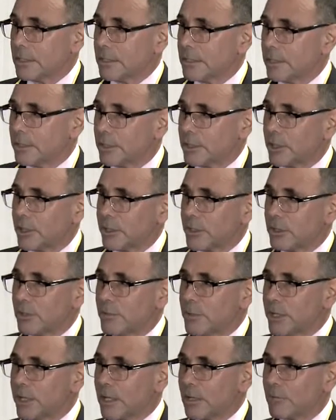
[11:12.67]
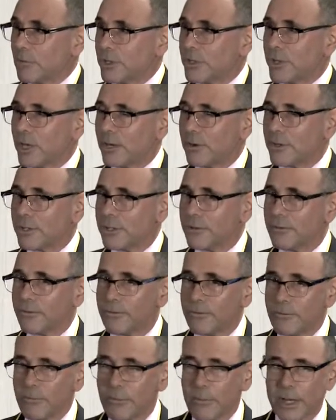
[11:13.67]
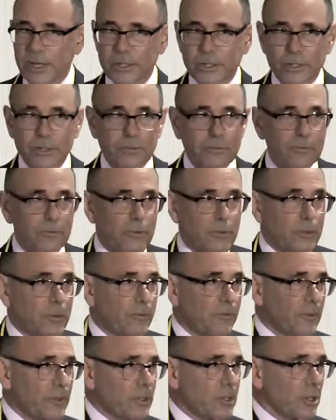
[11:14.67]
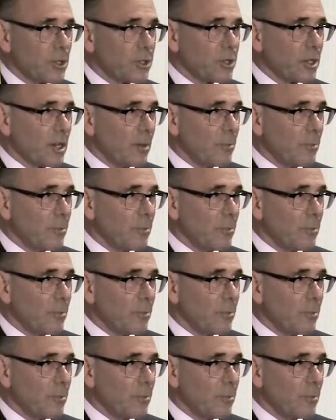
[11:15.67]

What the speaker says: in addition to being a regenerative medicine physician,